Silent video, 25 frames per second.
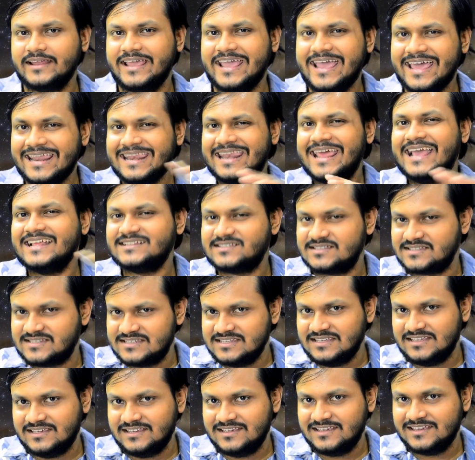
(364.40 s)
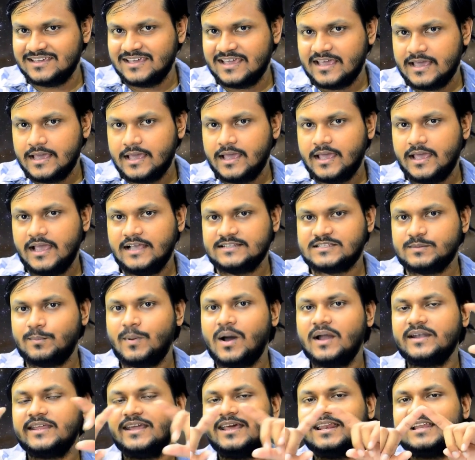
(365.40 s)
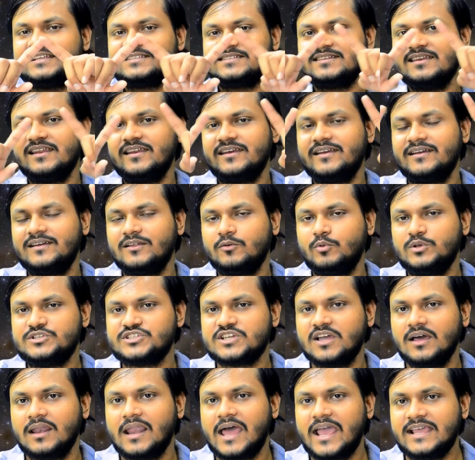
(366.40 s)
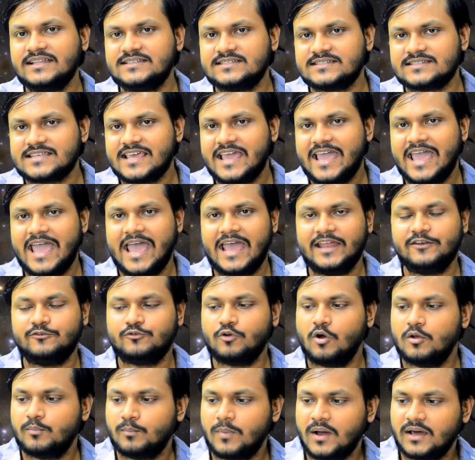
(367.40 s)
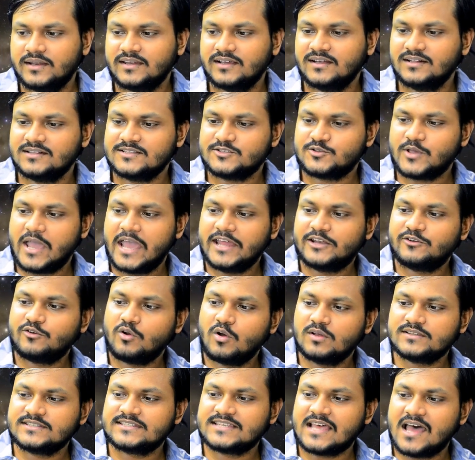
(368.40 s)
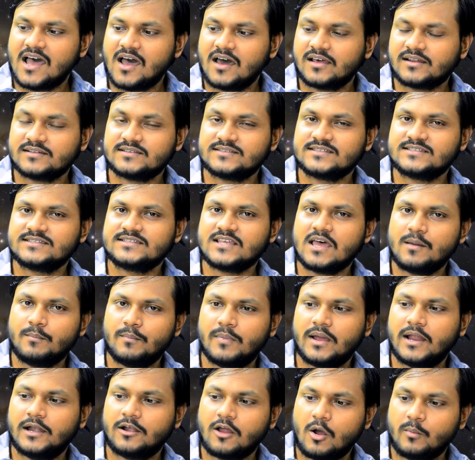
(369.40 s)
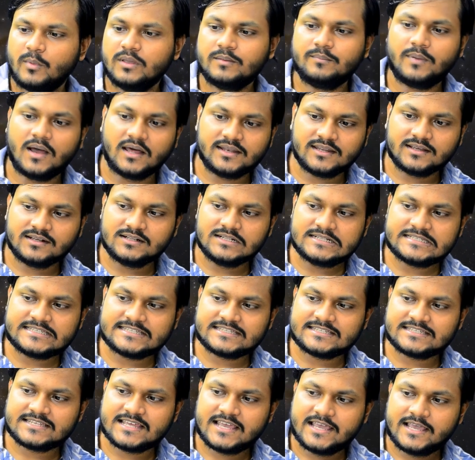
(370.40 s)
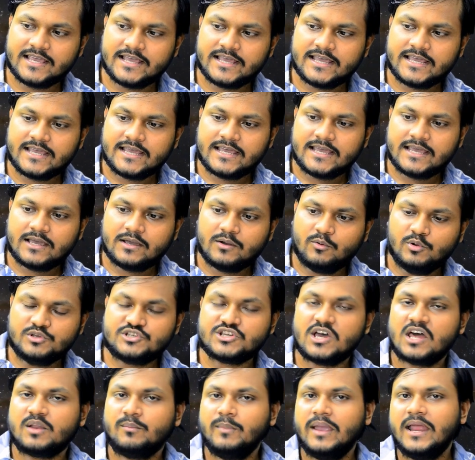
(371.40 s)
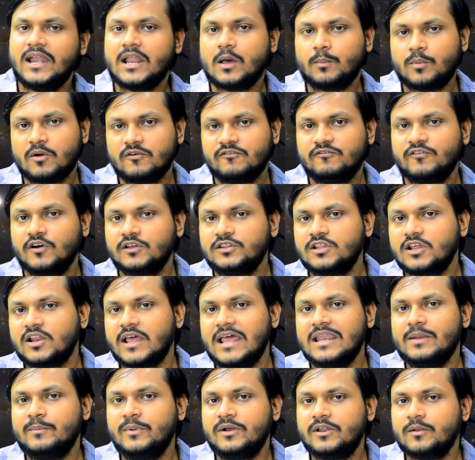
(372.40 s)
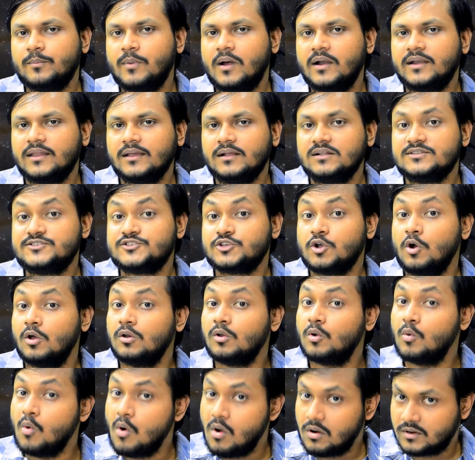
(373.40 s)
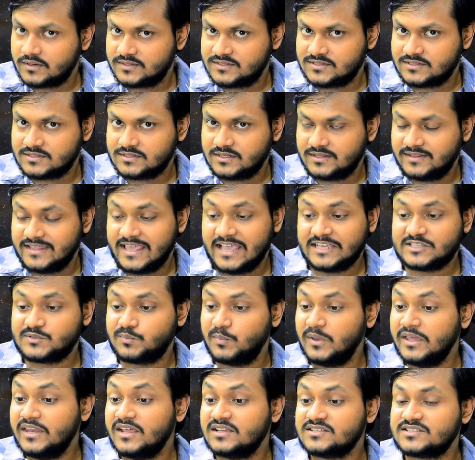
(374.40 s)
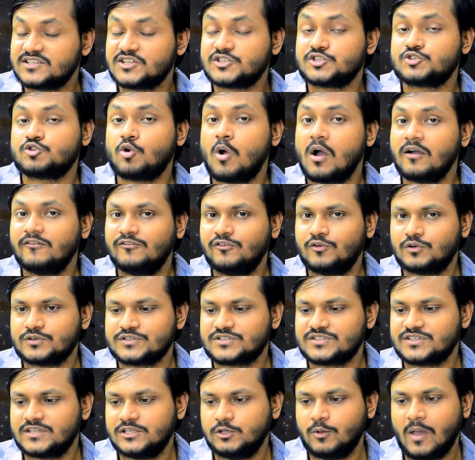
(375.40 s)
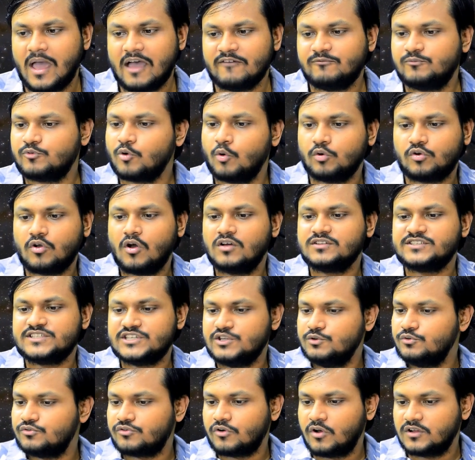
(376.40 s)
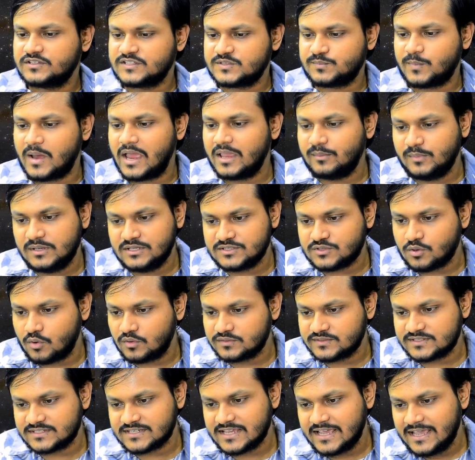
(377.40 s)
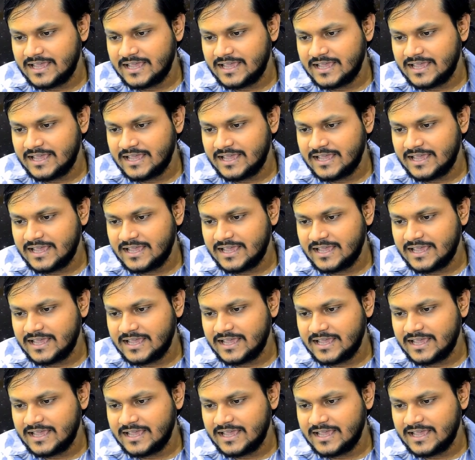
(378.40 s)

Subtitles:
LHC, is a particle accelerator which collides hadron particles. So hadrons are subatomic particles which are made up of further elementary particles called quarks. They experience a strong force. You have protons, neutrons, pi mesons,